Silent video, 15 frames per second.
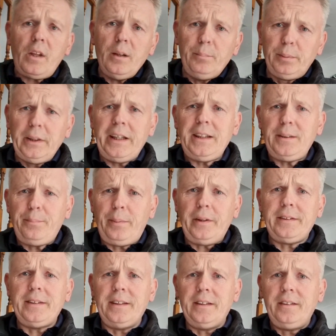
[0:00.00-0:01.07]
the blade
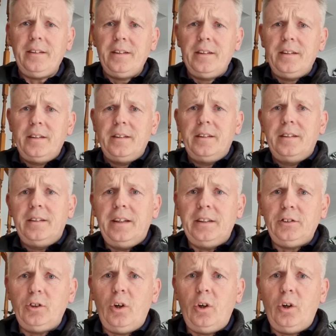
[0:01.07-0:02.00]
putter in